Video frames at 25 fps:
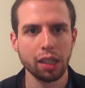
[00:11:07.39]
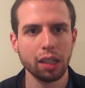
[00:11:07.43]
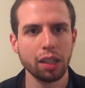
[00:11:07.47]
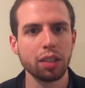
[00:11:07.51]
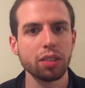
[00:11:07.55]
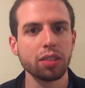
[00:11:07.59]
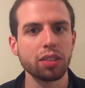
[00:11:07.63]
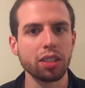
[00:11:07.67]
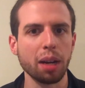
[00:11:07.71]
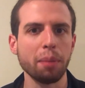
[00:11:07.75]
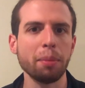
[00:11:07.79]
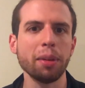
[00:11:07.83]

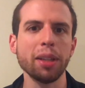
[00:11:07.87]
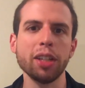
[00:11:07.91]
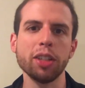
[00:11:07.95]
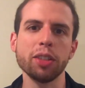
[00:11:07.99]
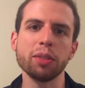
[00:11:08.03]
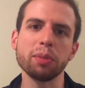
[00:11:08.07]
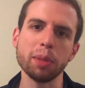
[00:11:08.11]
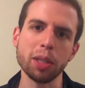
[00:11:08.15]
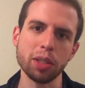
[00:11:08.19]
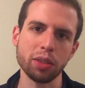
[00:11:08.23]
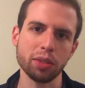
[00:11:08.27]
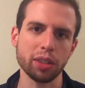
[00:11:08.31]
Some of these
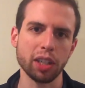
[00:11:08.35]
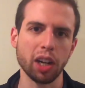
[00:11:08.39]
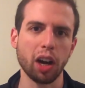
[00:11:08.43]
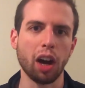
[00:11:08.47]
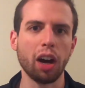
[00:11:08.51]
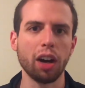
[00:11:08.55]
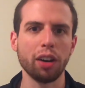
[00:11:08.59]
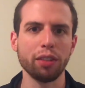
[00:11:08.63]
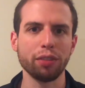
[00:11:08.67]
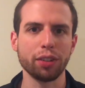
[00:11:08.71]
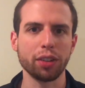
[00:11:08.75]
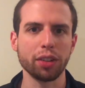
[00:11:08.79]
mystery
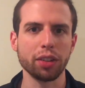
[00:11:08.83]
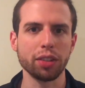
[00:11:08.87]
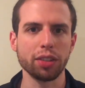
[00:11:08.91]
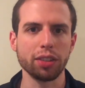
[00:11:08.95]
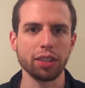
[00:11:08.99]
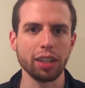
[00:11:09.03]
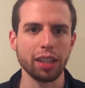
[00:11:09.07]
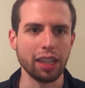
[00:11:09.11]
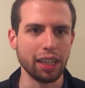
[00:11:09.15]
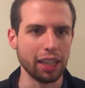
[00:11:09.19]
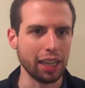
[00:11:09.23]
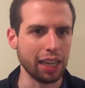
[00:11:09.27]
offers
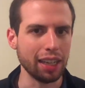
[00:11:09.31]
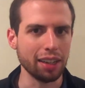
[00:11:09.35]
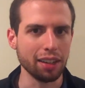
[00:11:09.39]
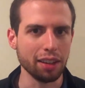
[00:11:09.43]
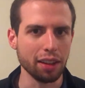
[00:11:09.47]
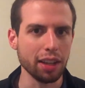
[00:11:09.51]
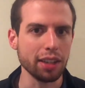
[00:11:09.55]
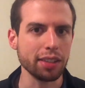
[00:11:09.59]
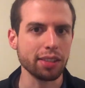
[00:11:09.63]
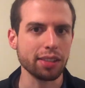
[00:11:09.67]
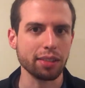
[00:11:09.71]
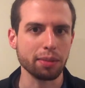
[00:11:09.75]
in
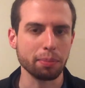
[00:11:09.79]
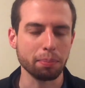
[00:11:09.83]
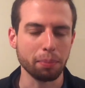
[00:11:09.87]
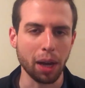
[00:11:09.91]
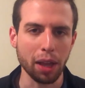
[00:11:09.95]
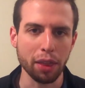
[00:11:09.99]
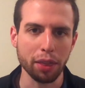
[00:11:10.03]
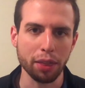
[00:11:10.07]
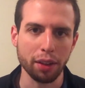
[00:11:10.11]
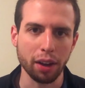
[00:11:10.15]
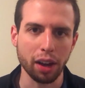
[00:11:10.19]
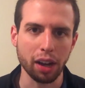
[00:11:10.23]
this
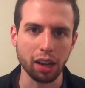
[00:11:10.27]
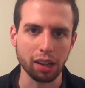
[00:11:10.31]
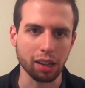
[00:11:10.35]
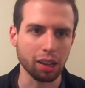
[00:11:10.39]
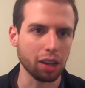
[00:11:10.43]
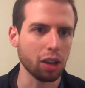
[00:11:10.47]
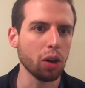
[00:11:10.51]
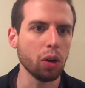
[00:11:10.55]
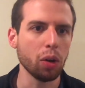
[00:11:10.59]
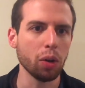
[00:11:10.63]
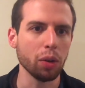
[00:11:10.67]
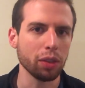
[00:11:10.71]
month
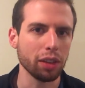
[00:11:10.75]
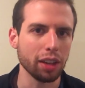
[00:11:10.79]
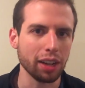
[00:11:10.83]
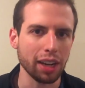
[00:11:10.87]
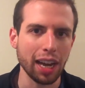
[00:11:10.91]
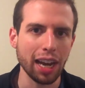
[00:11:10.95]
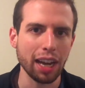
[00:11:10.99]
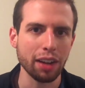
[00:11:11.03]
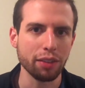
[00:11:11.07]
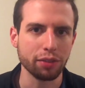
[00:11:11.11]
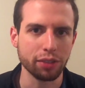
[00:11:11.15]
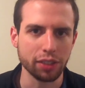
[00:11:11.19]
alone that
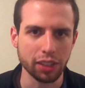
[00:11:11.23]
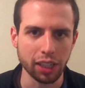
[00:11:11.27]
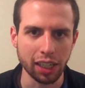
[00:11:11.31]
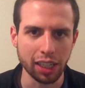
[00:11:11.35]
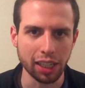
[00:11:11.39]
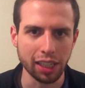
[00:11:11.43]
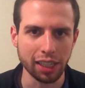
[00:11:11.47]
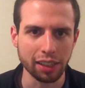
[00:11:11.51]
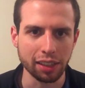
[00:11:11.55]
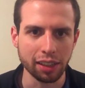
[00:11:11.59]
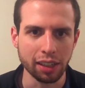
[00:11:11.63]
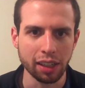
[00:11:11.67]
I've
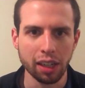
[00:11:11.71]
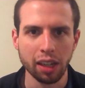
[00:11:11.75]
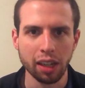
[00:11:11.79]
done